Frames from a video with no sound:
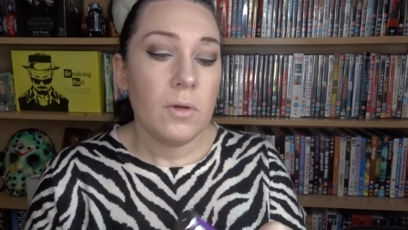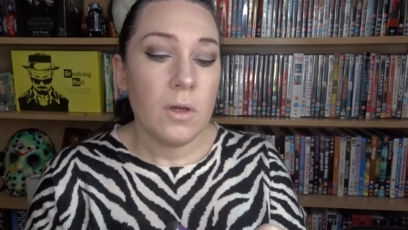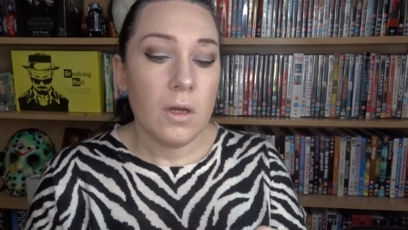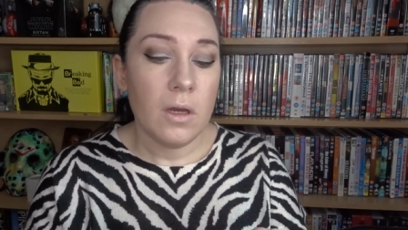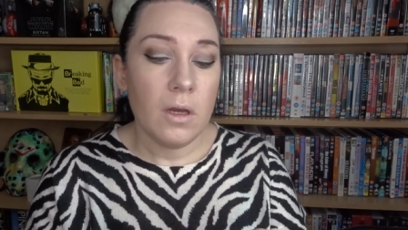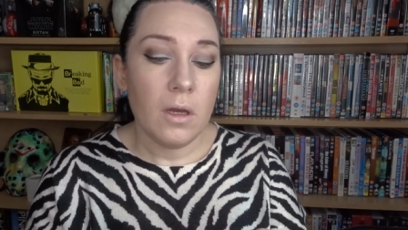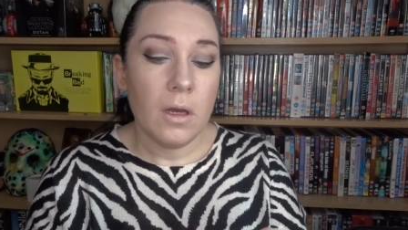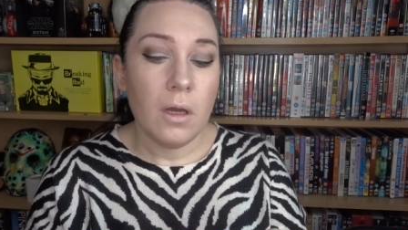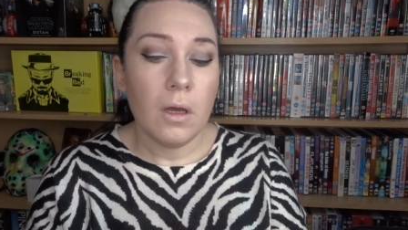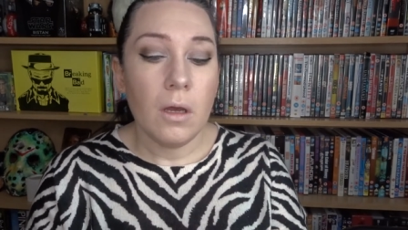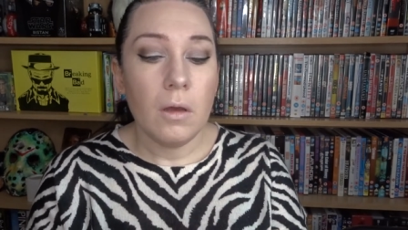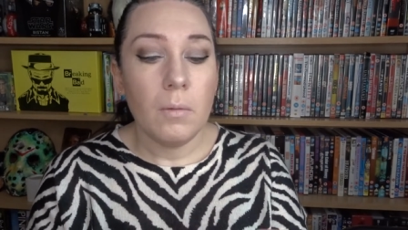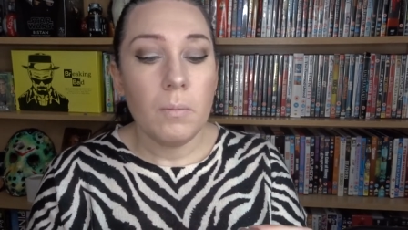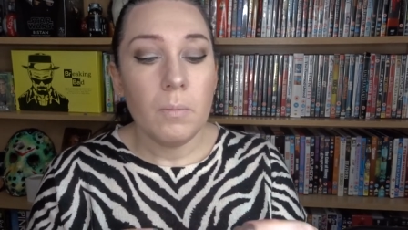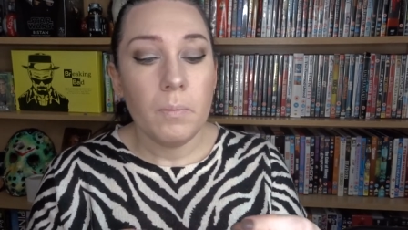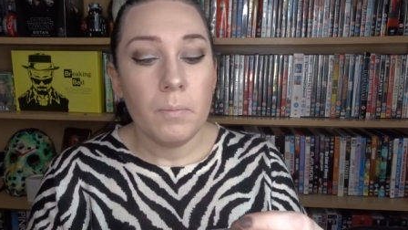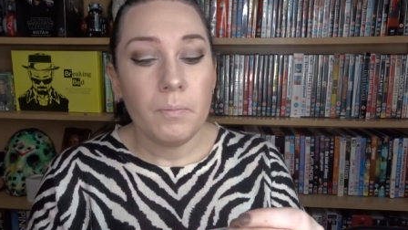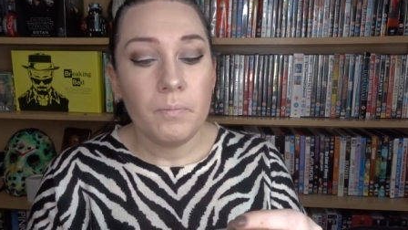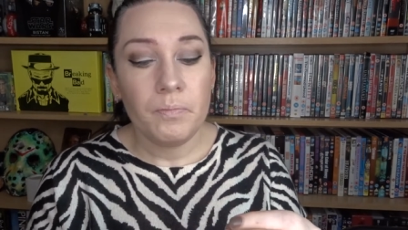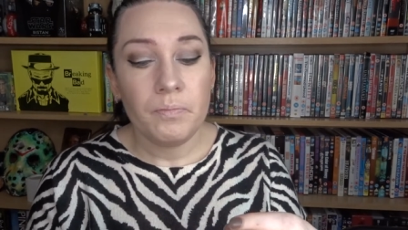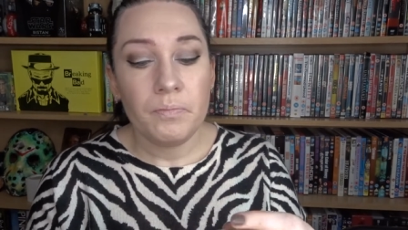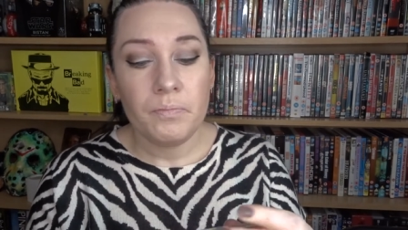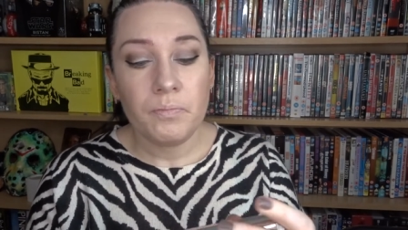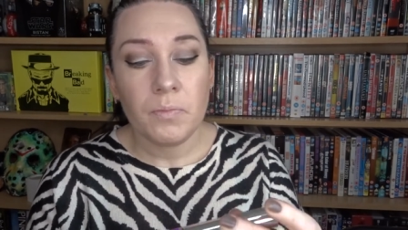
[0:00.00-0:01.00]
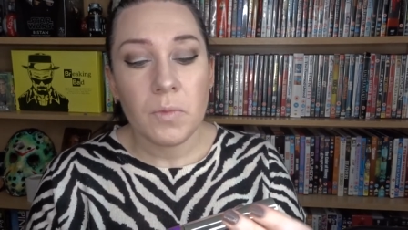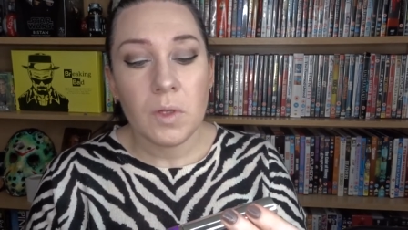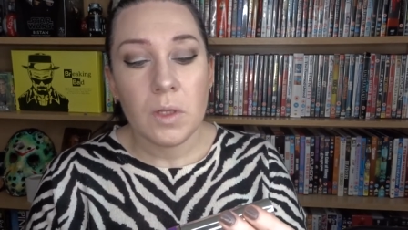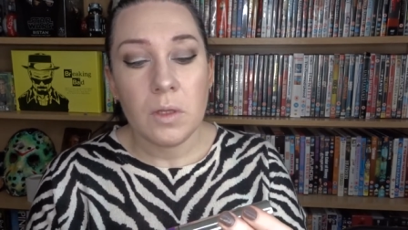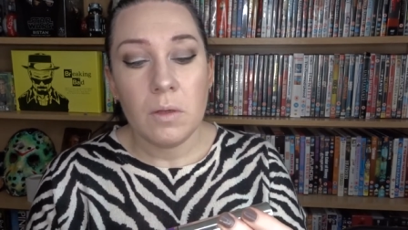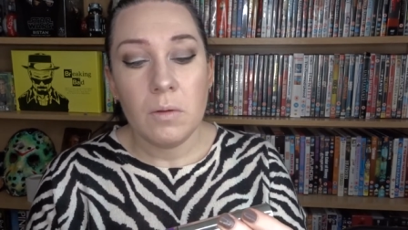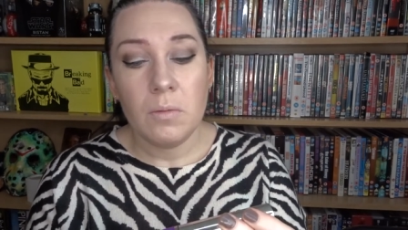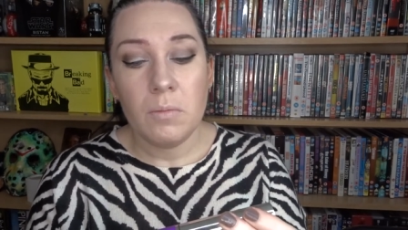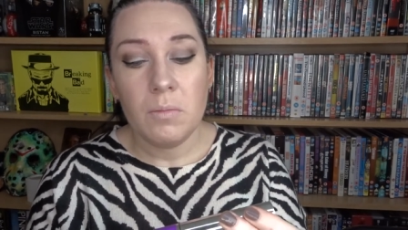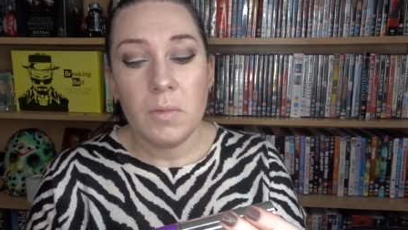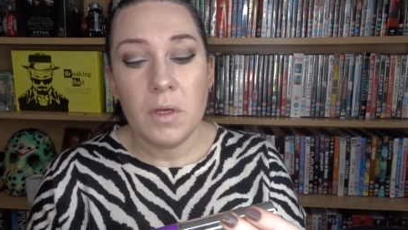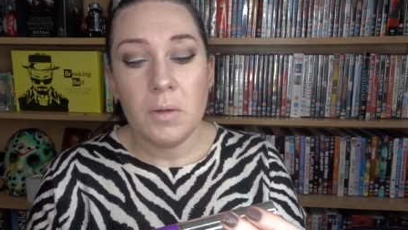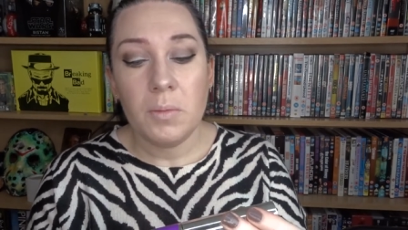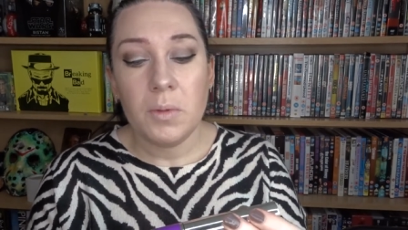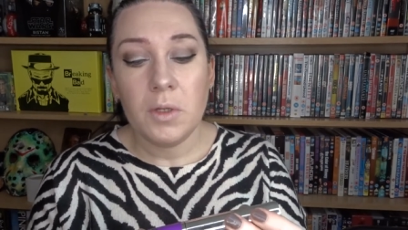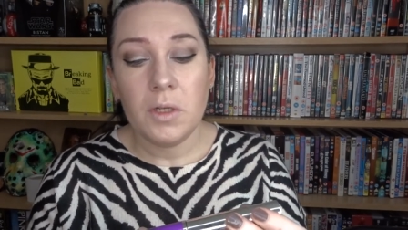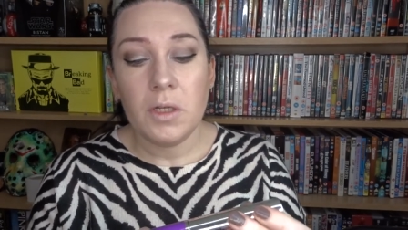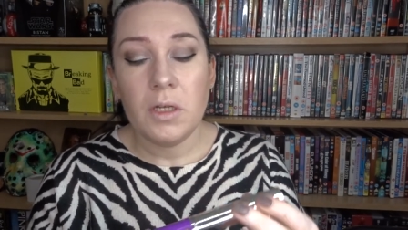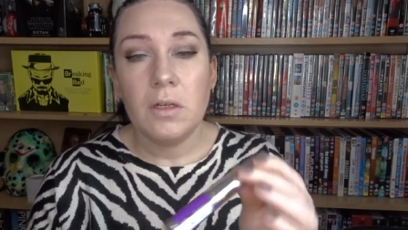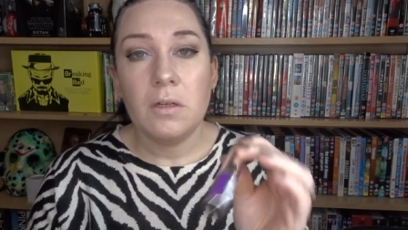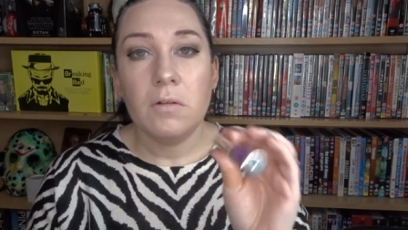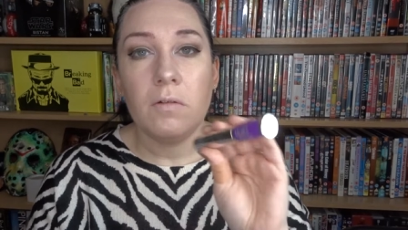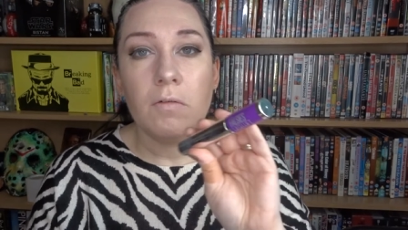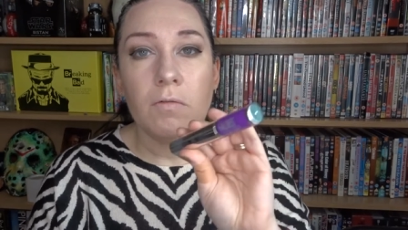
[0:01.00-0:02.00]

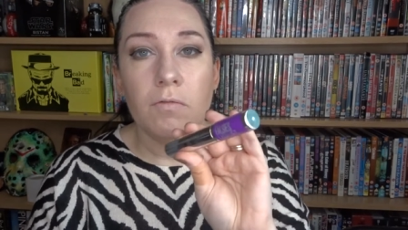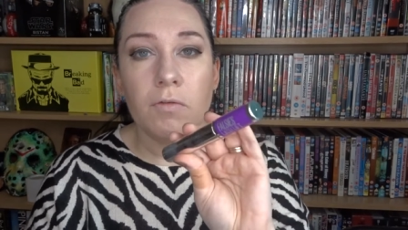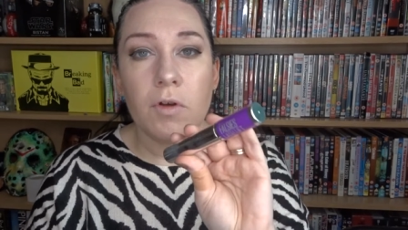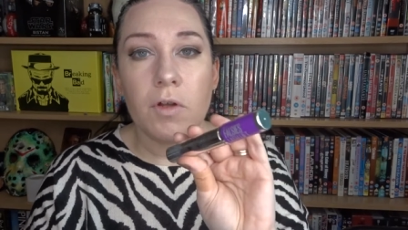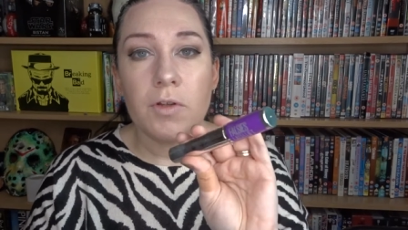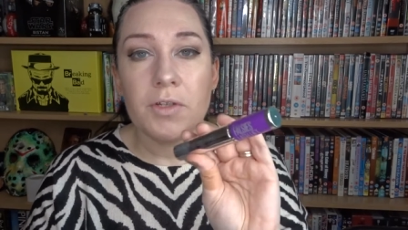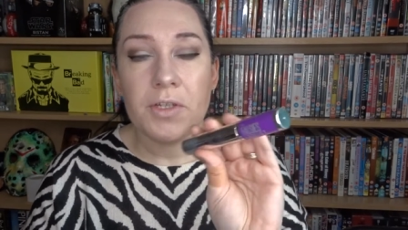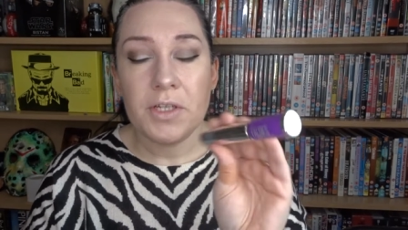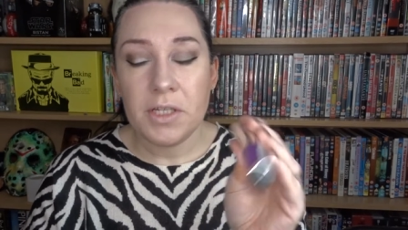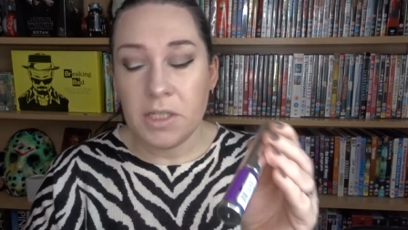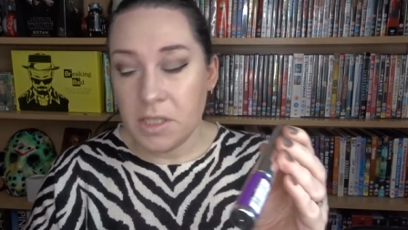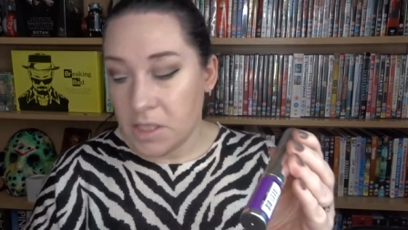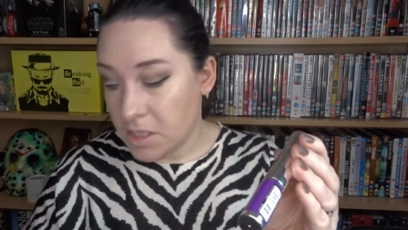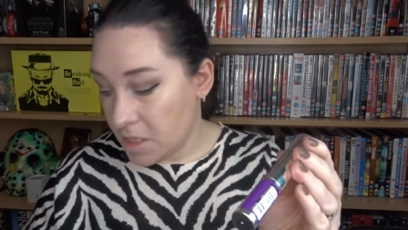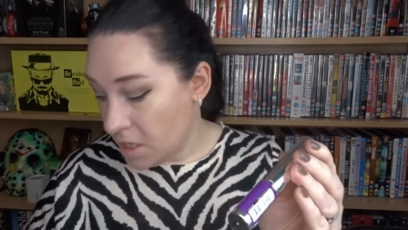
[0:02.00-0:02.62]
Maybelline Falsies